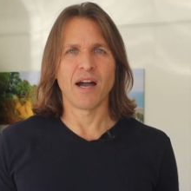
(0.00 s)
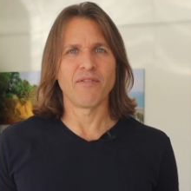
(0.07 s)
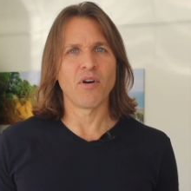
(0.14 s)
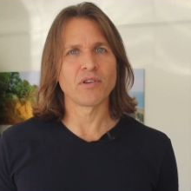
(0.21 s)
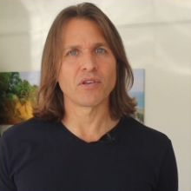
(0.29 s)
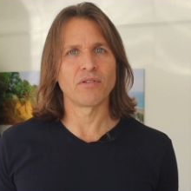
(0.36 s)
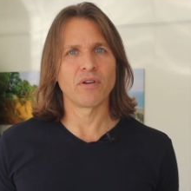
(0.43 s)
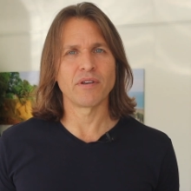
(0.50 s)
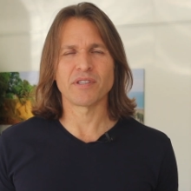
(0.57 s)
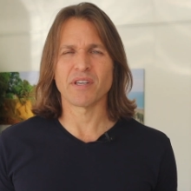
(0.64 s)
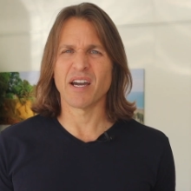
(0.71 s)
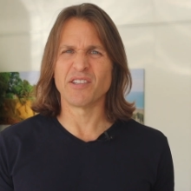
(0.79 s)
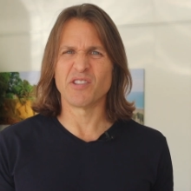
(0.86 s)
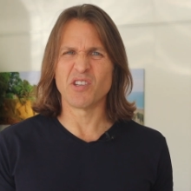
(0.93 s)
I've also noticed
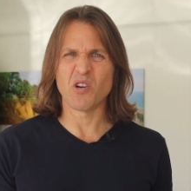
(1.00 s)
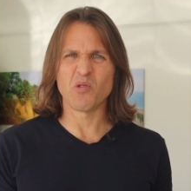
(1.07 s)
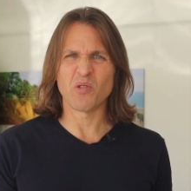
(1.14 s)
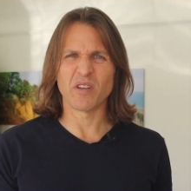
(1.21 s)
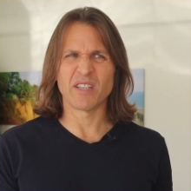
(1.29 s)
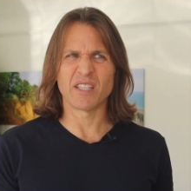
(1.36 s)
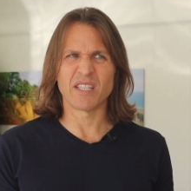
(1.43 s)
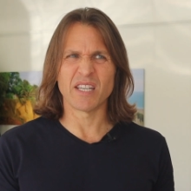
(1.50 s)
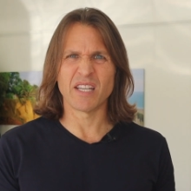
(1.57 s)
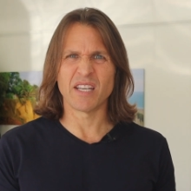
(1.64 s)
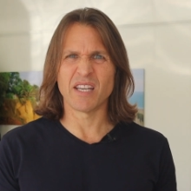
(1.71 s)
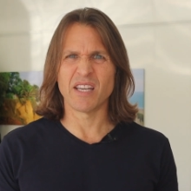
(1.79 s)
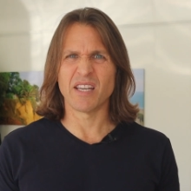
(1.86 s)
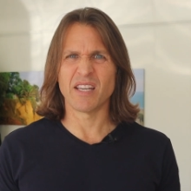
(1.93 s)
I don't
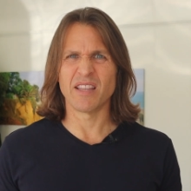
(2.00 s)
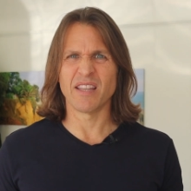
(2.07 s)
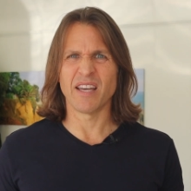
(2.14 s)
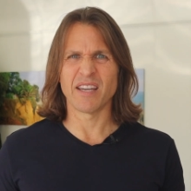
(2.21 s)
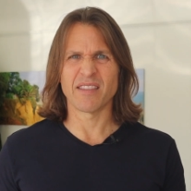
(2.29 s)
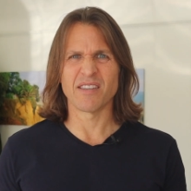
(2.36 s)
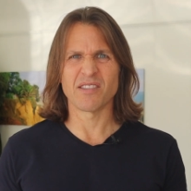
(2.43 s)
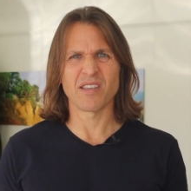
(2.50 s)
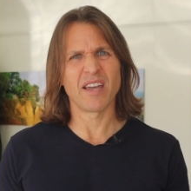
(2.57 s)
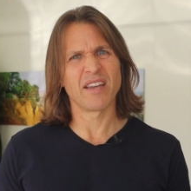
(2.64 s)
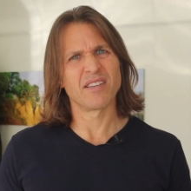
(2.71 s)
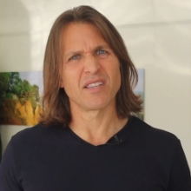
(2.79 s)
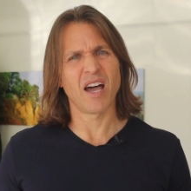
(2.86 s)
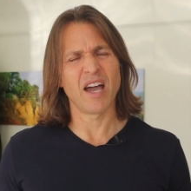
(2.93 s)
get like this
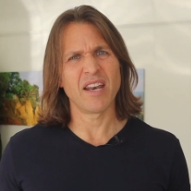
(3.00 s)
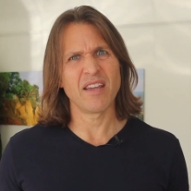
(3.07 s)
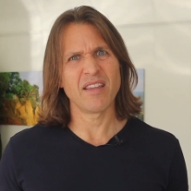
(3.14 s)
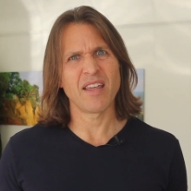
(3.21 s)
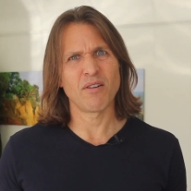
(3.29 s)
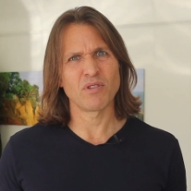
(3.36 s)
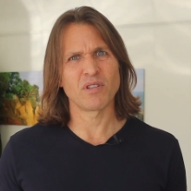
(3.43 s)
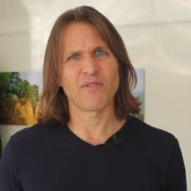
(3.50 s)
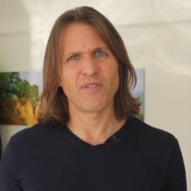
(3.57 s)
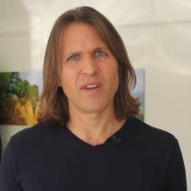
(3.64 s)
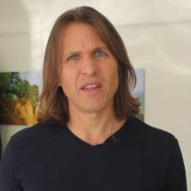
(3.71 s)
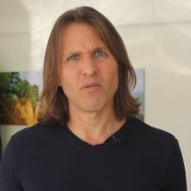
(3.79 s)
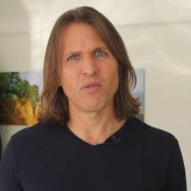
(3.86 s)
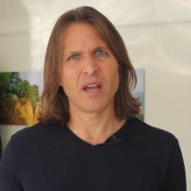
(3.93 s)
anxiety that I was
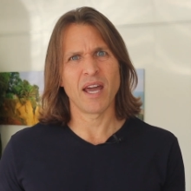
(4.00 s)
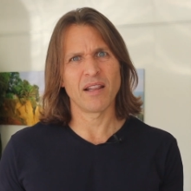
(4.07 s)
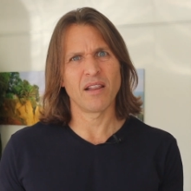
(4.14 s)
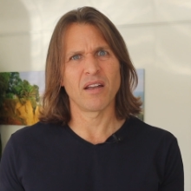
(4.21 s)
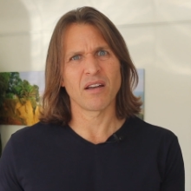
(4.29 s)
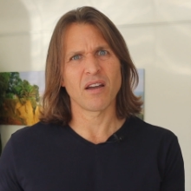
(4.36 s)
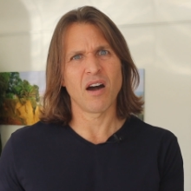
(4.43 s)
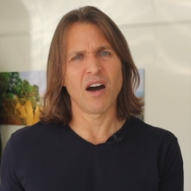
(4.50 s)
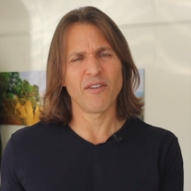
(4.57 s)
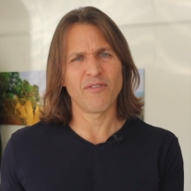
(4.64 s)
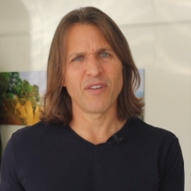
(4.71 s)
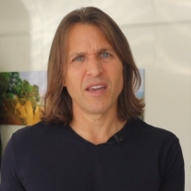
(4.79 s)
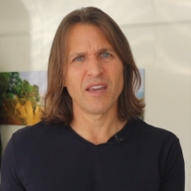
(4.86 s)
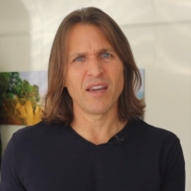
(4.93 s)
feeling when I had a lot of
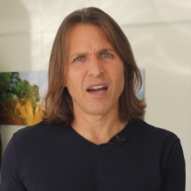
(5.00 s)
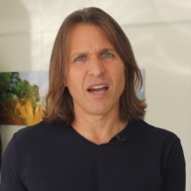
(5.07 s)
coffee.